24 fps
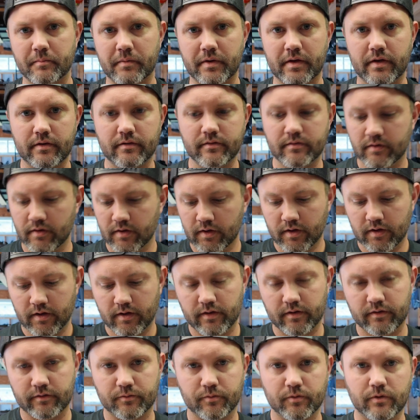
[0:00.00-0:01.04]
means
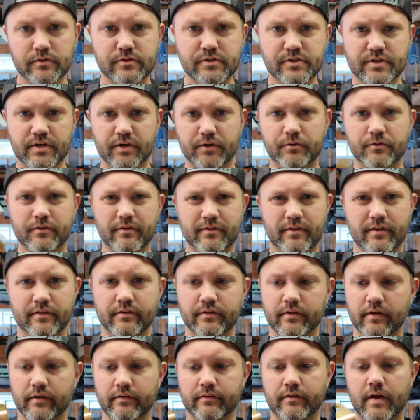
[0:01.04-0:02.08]
is, we're just going to use this
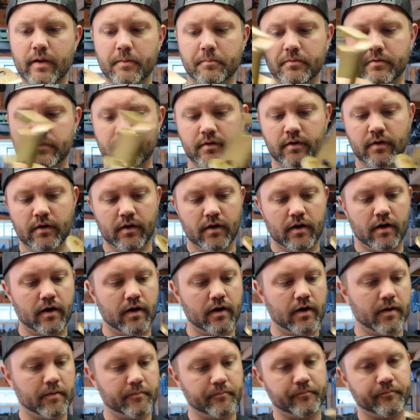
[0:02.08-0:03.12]
as an example.
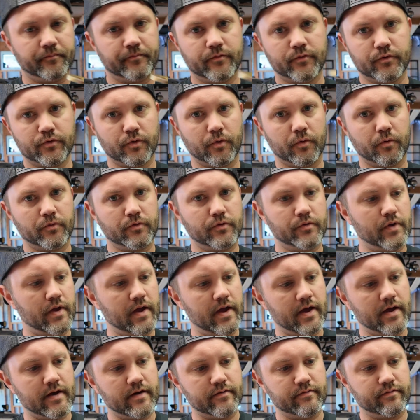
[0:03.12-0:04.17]
So you
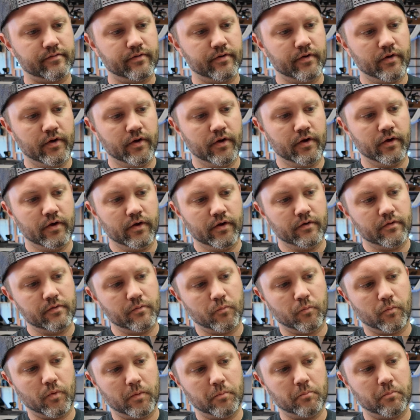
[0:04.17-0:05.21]
have
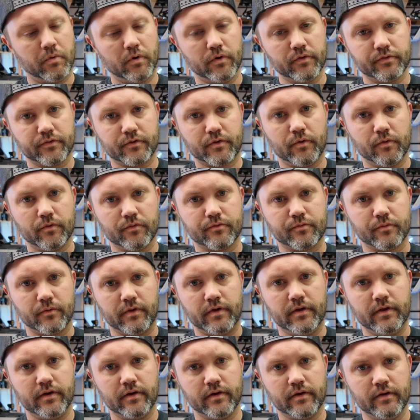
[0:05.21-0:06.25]
one bolt going through
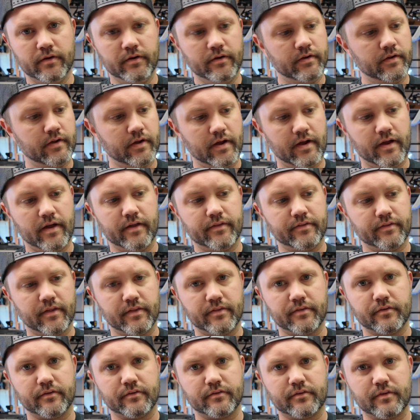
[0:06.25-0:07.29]
here, and
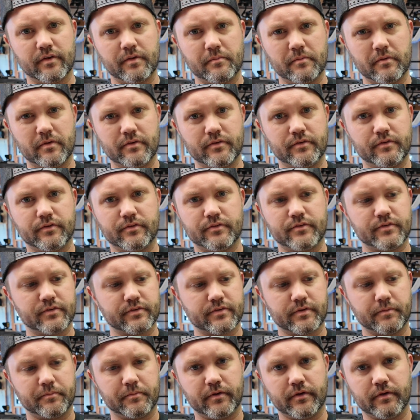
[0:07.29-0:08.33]
then there's
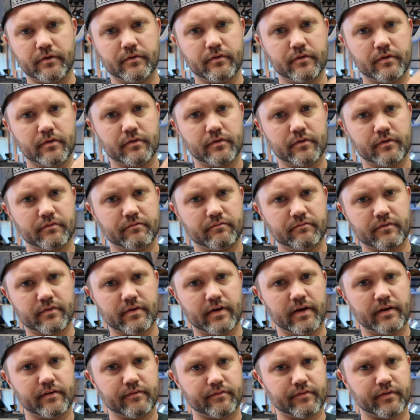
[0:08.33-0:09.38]
just going to be,
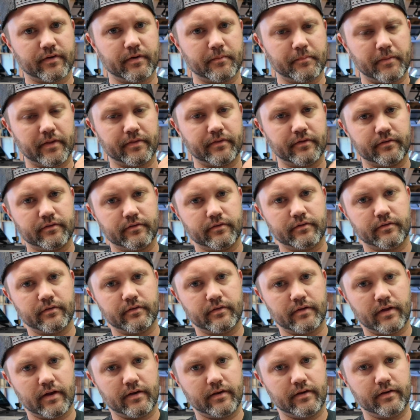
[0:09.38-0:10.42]
kind of forget about this, is
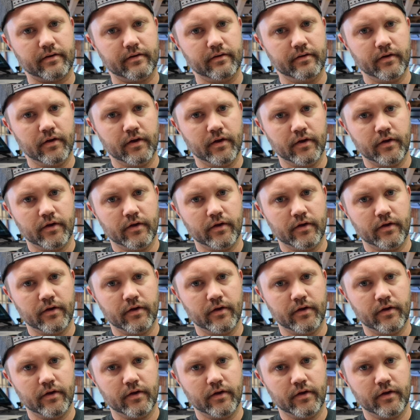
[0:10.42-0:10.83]
not here.